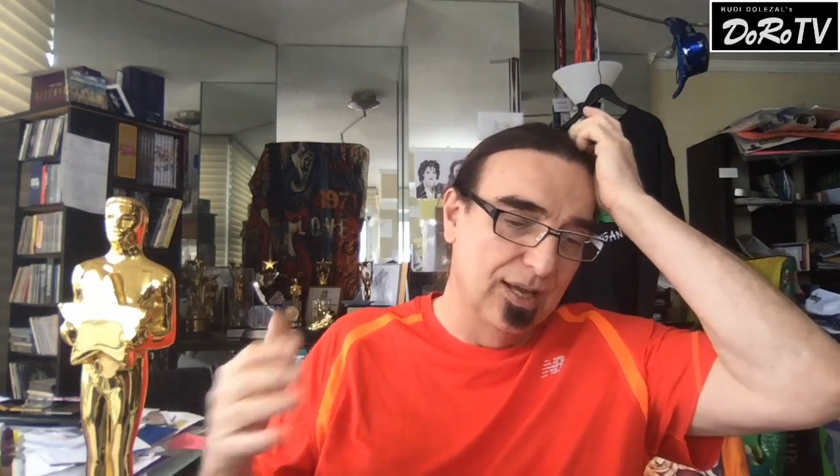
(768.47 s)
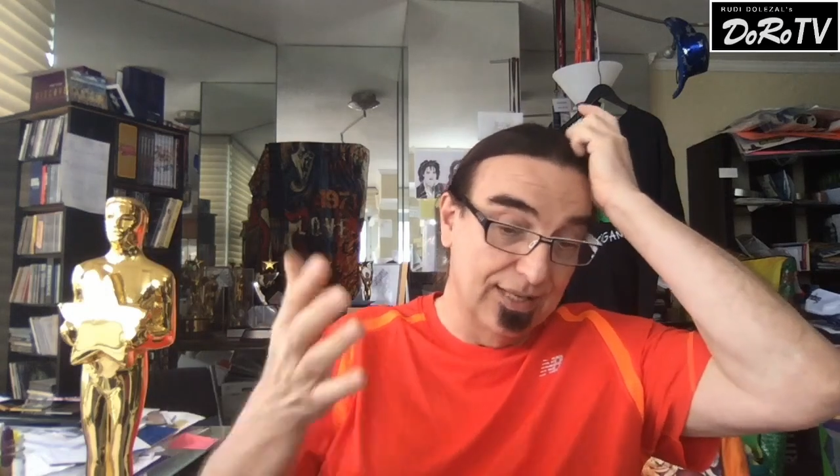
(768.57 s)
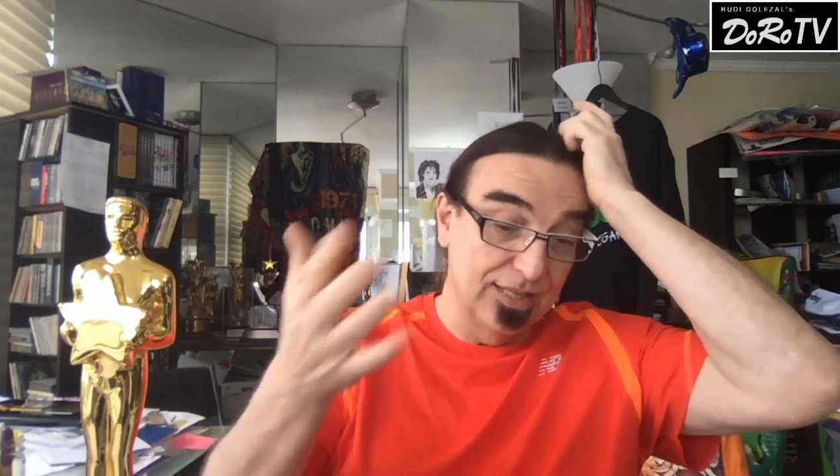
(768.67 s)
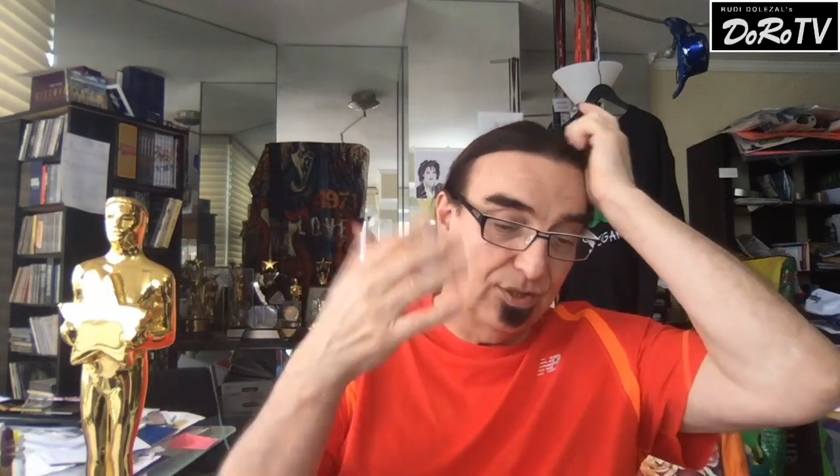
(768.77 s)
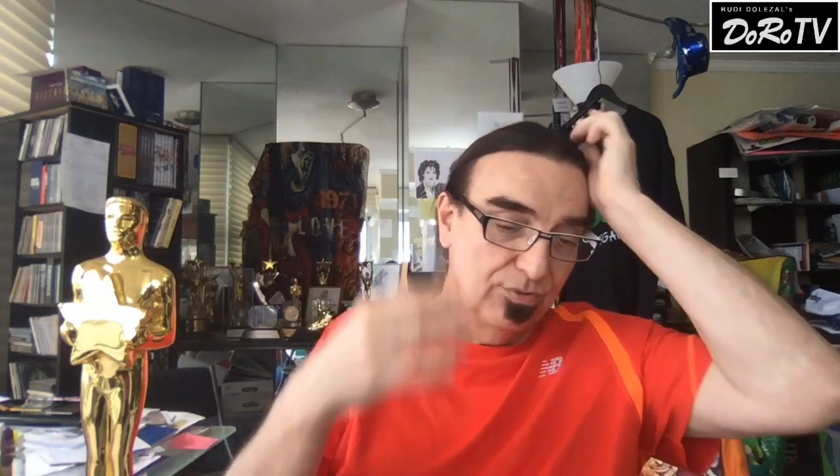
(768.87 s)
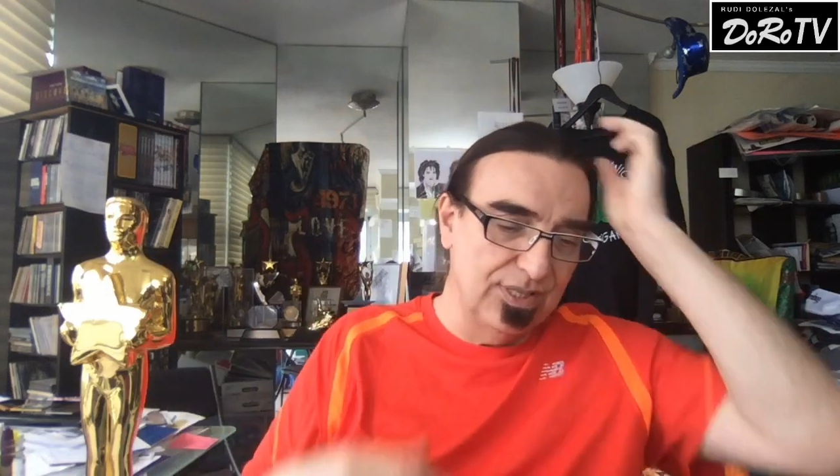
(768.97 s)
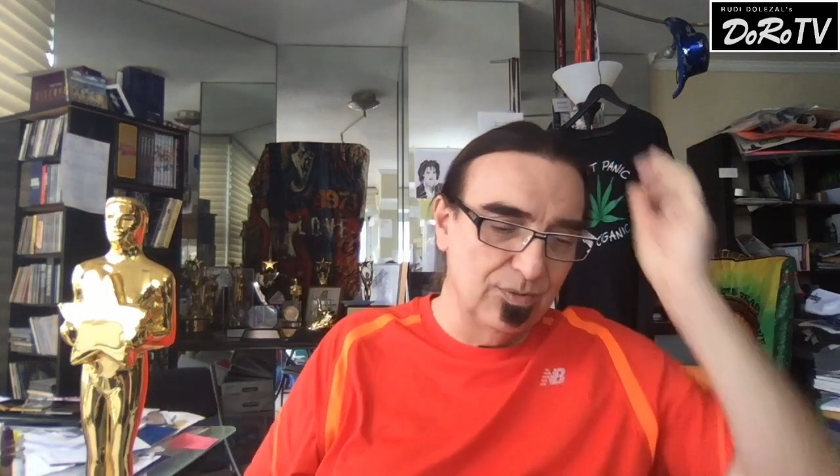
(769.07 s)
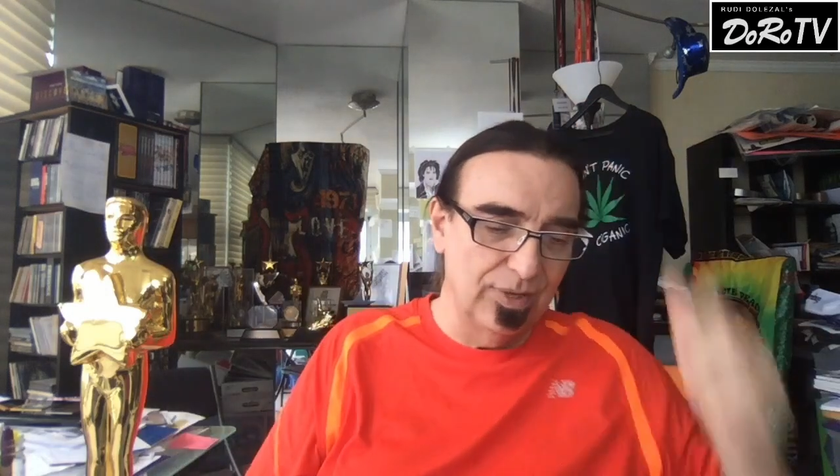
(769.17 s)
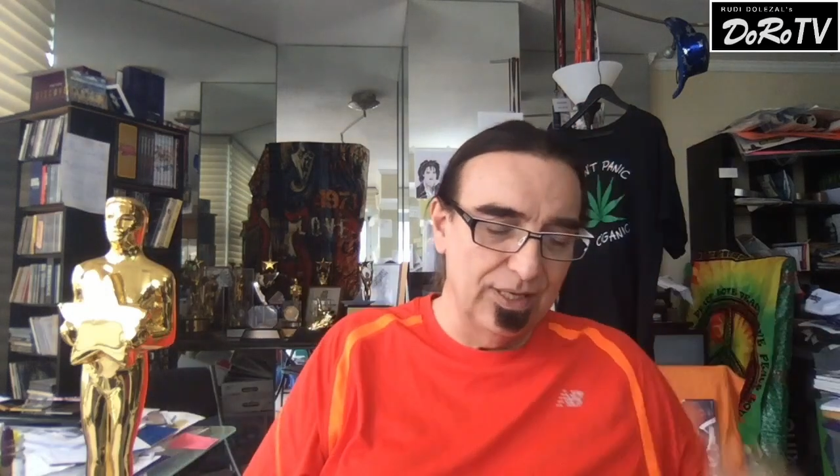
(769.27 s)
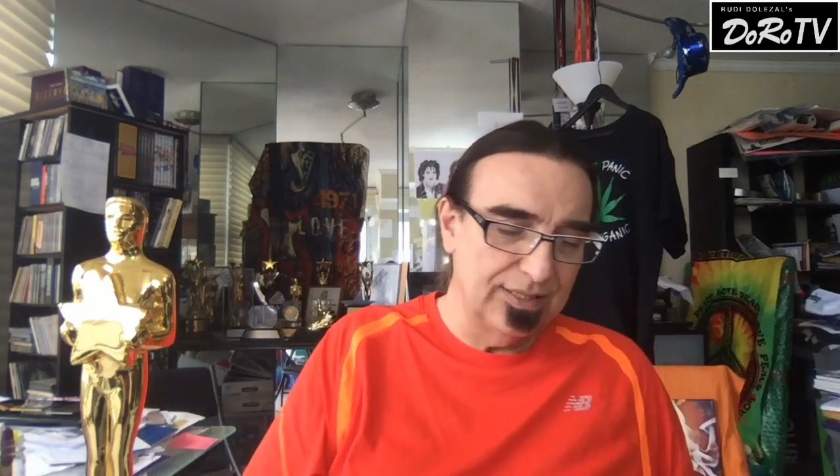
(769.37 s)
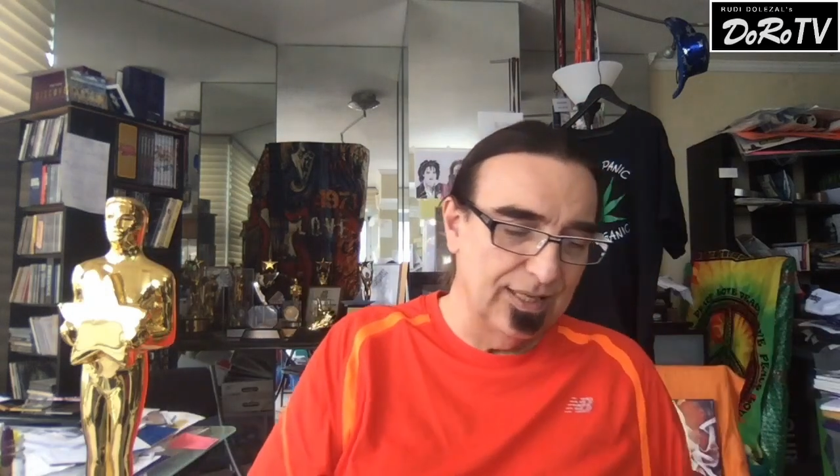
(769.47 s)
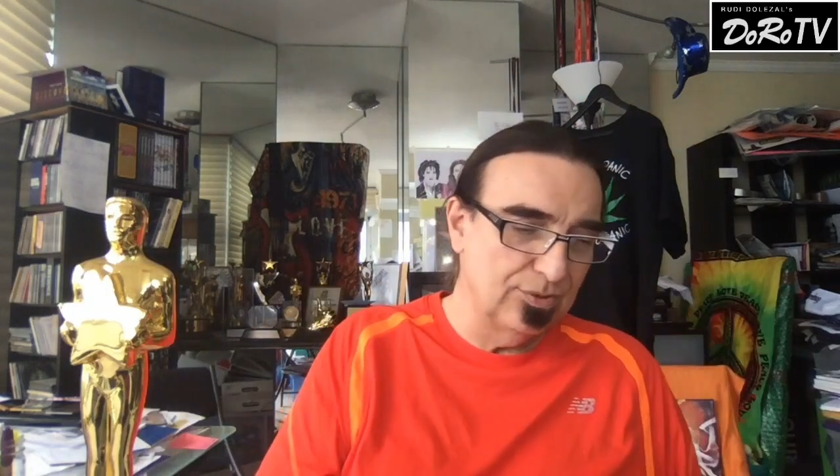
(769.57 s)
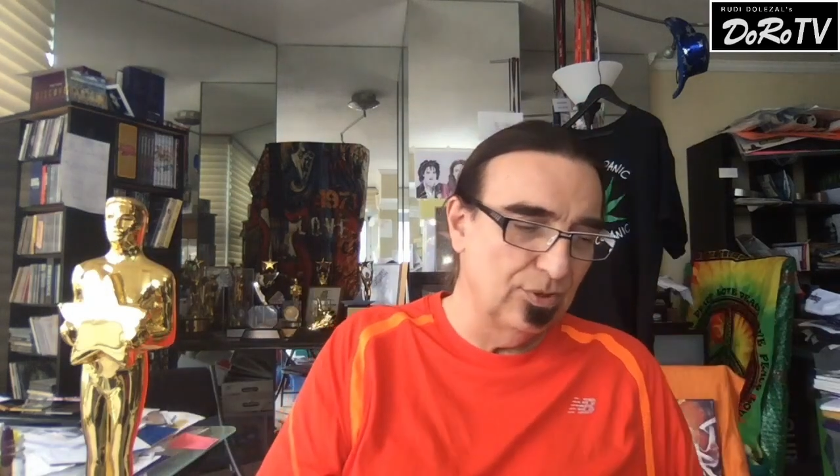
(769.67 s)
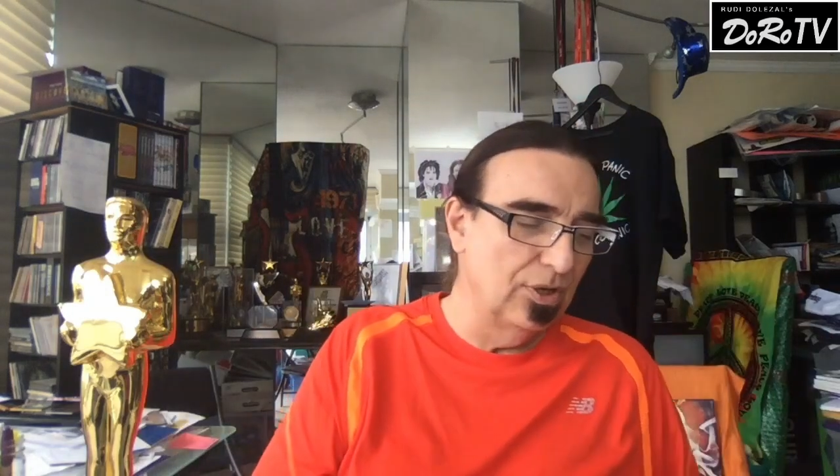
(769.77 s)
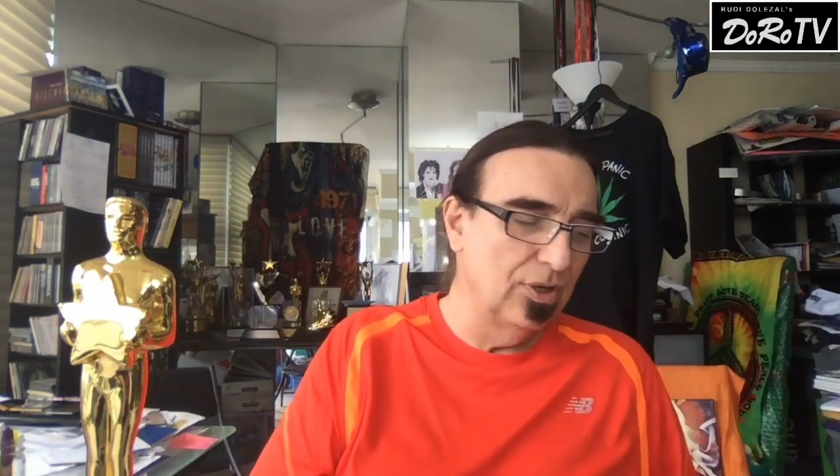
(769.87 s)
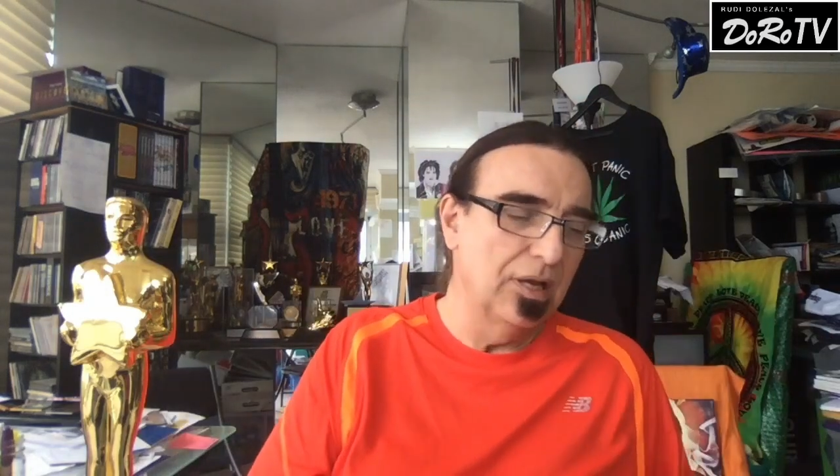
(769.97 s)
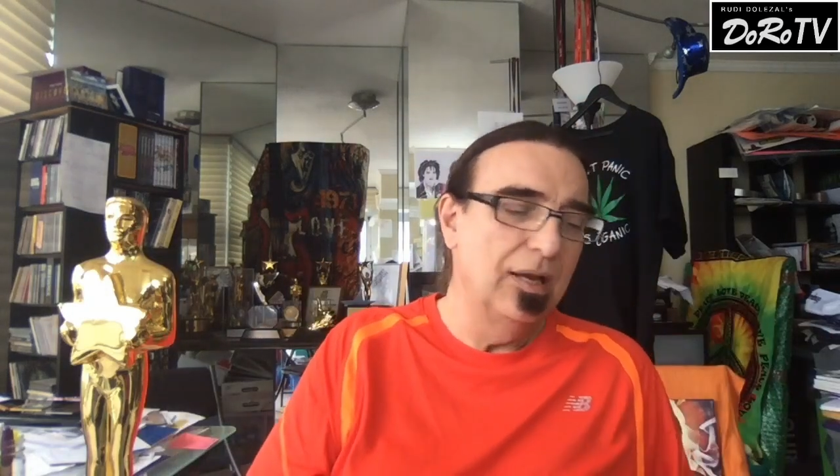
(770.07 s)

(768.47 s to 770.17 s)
That's the reason why it takes so long.